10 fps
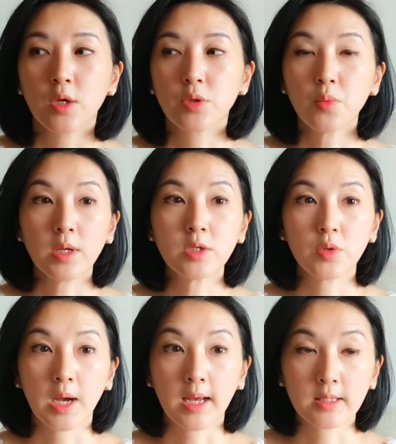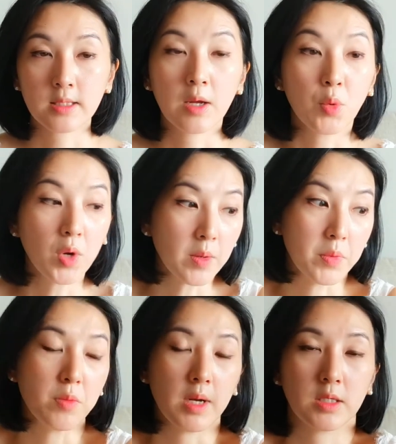So once you are exercising, you want to
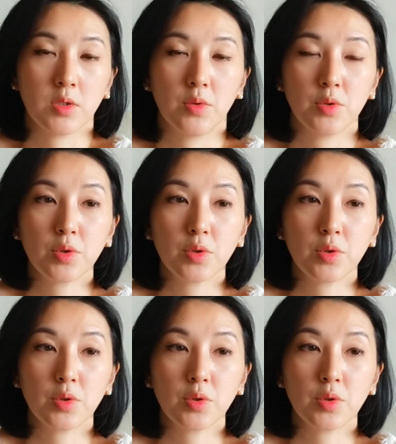build muscle.